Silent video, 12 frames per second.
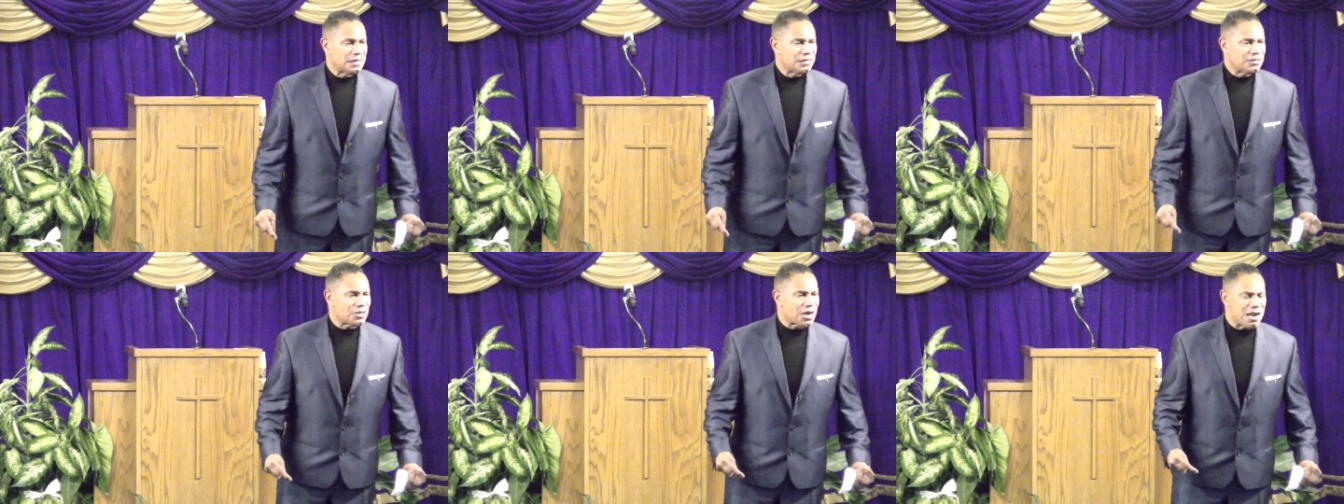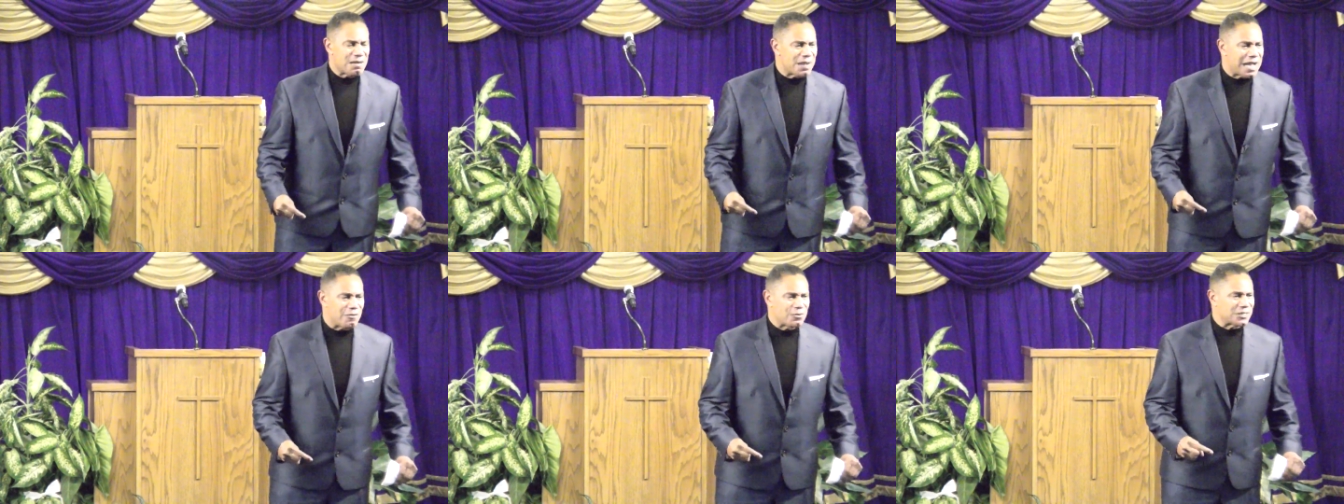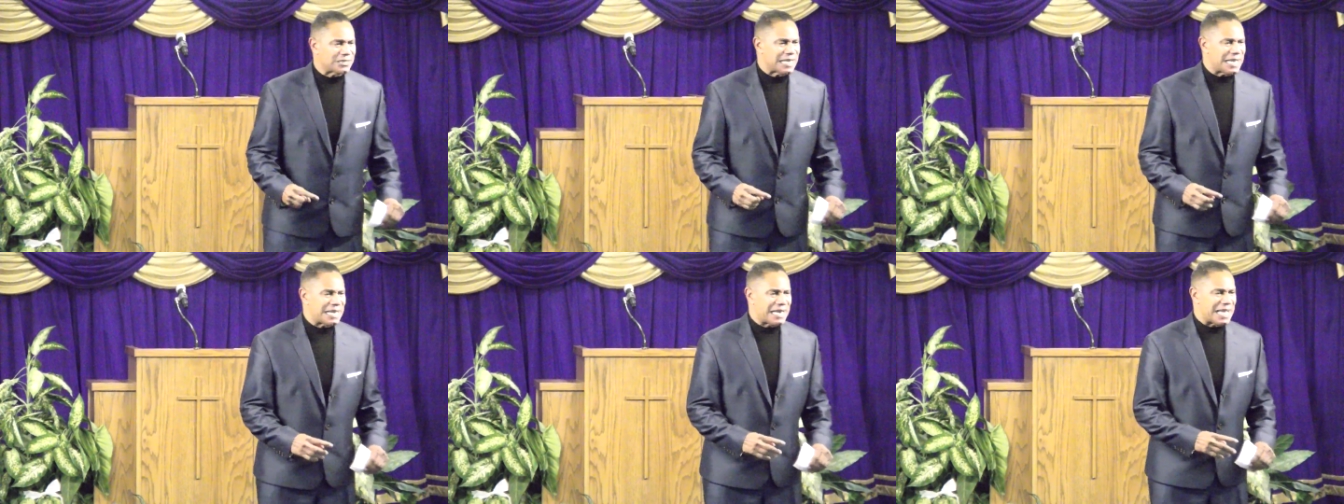Jeremiah was
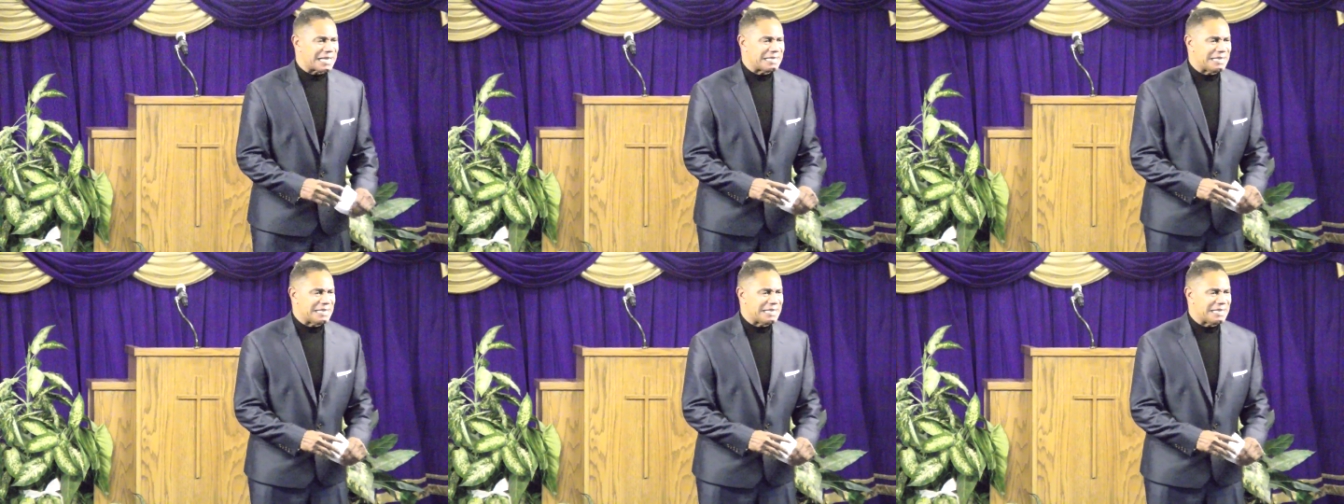said like